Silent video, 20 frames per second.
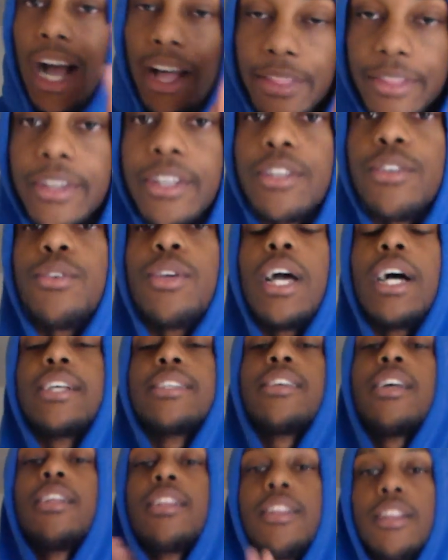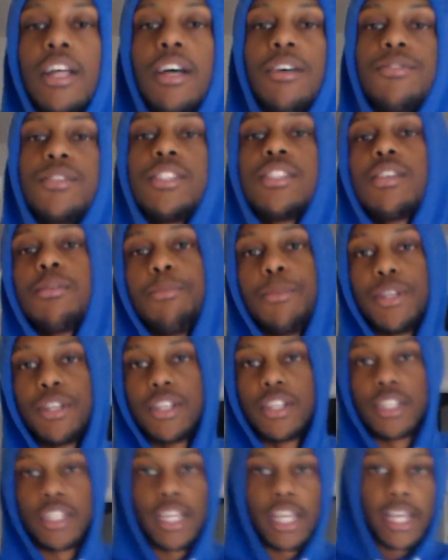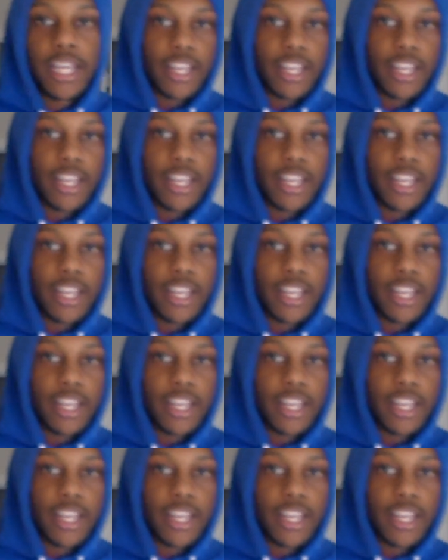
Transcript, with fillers: I think you guys love this community.